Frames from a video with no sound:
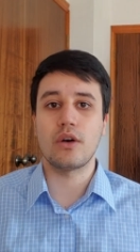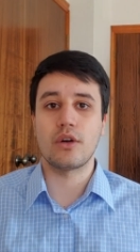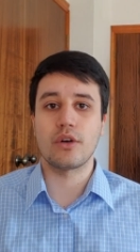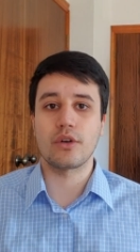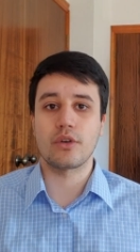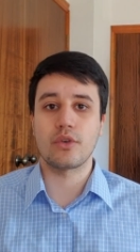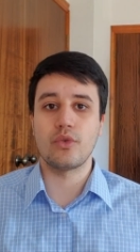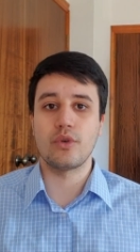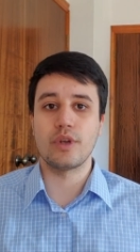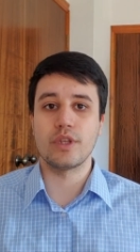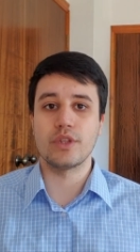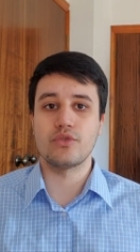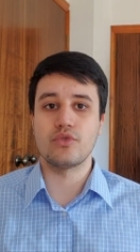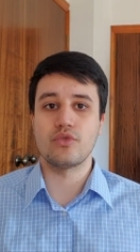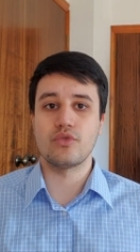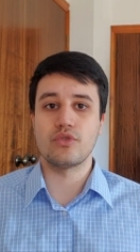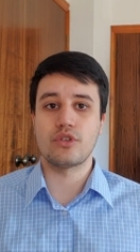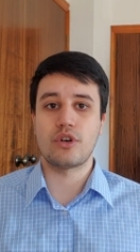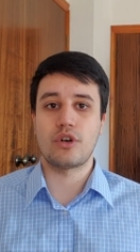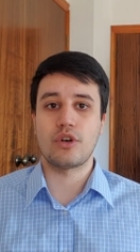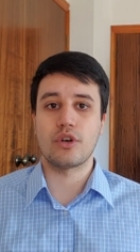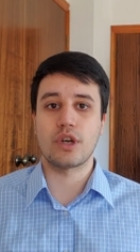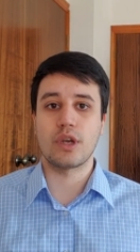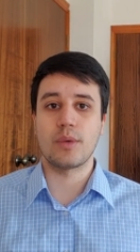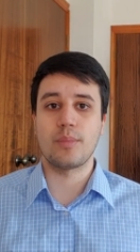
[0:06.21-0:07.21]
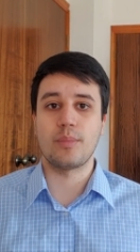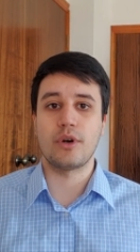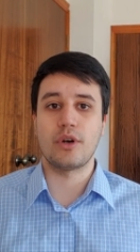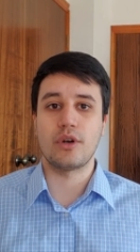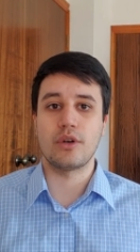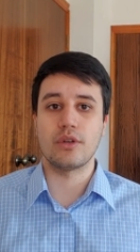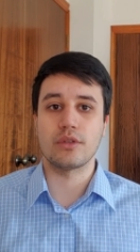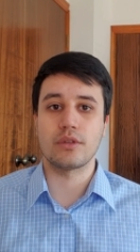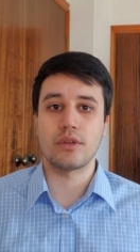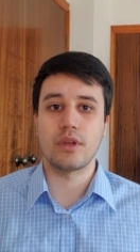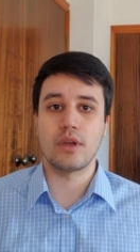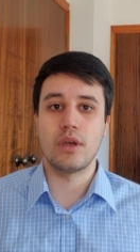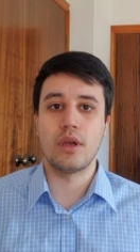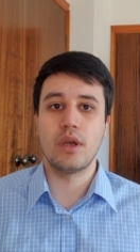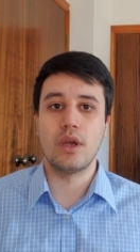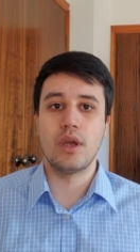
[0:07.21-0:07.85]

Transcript: are going to talk about